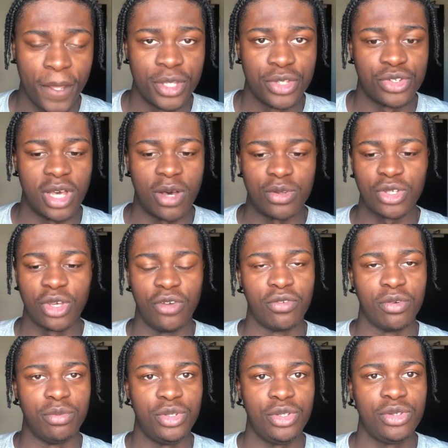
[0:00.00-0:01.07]
So I was going
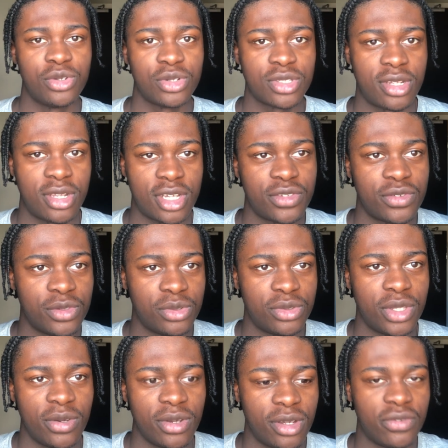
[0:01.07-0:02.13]
from New York to Nashville,
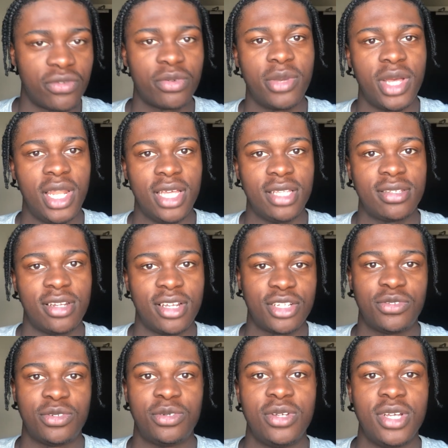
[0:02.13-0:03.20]
they were going from LA to
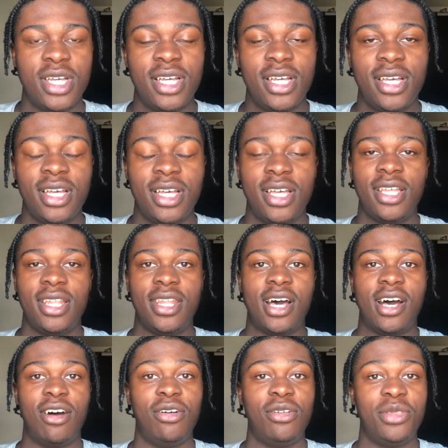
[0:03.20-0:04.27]
Nashville.
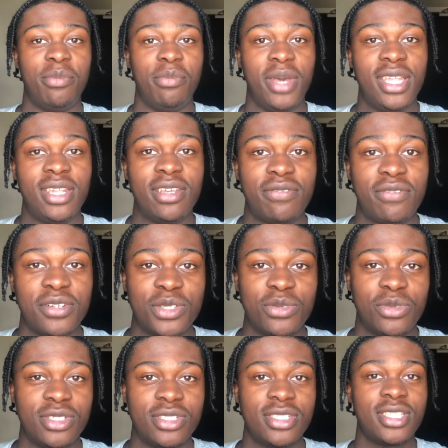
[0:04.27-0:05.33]
Now, the main difference
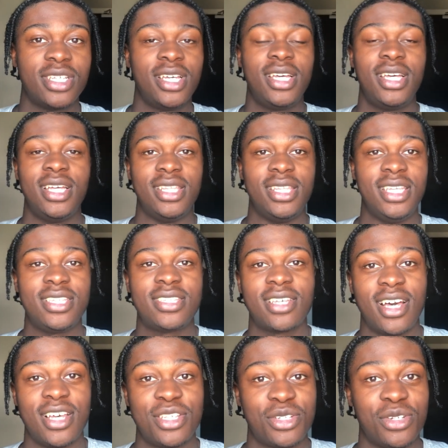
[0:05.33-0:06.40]
was these
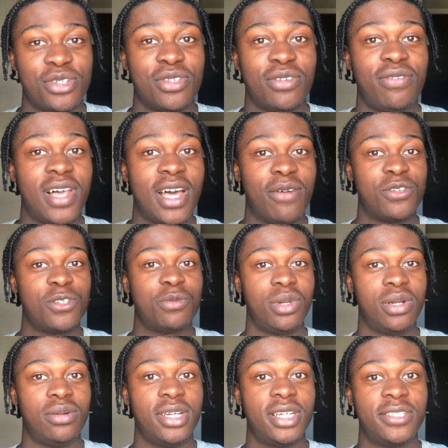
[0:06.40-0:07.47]
guys chose to fly with
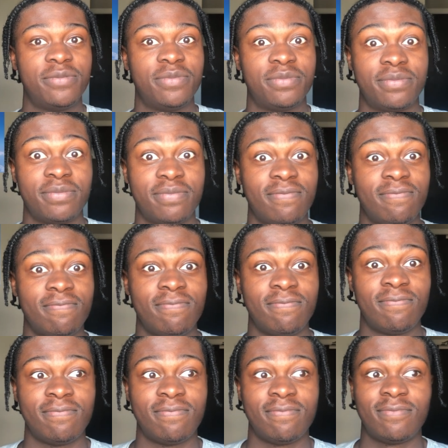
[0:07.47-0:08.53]
Spirit,
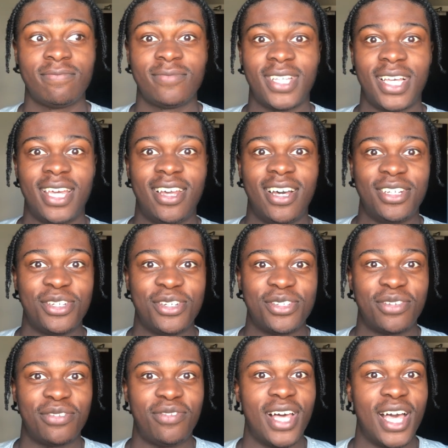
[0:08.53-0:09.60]
and I chose
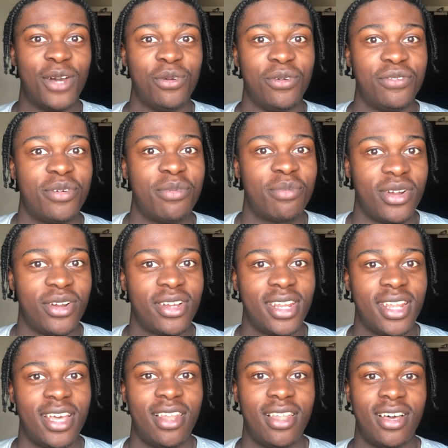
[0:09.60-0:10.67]
to fly with American
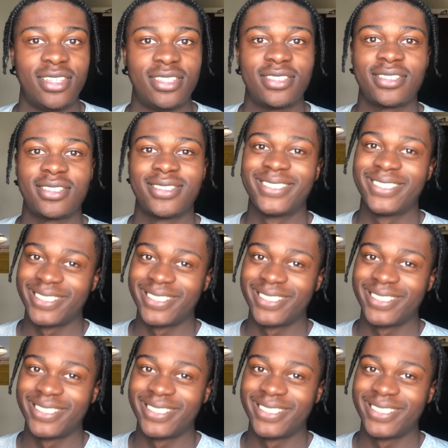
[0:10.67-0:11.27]
Airlines.